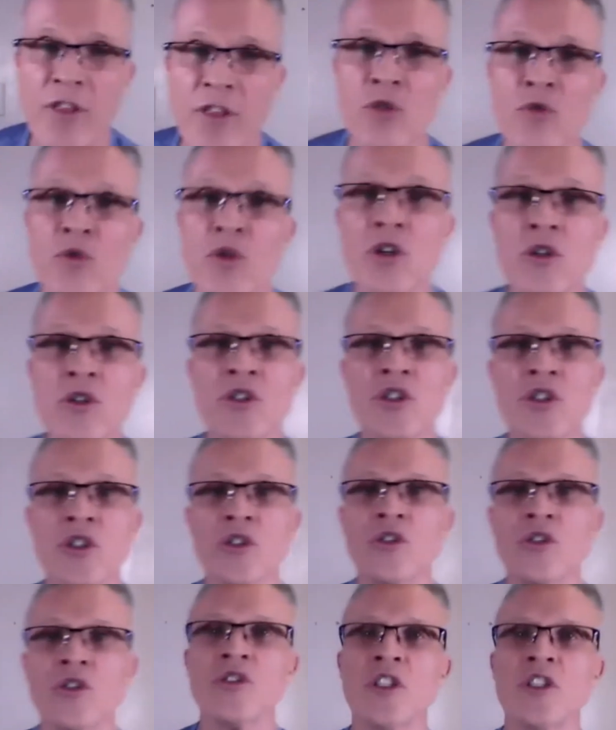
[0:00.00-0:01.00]
through,
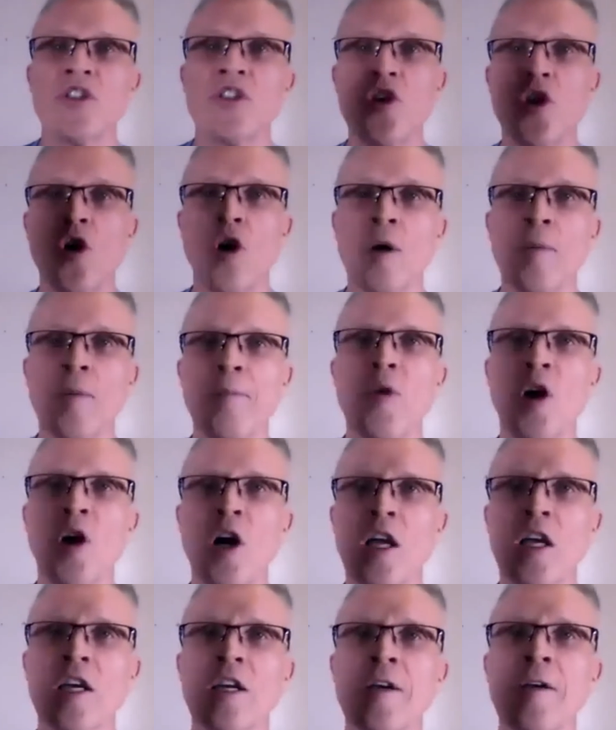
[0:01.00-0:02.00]
Susan, your
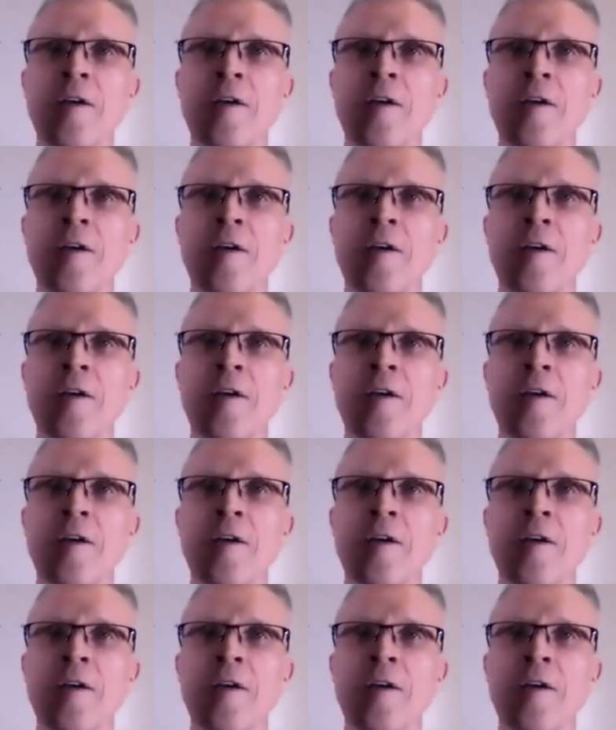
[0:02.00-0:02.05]
book,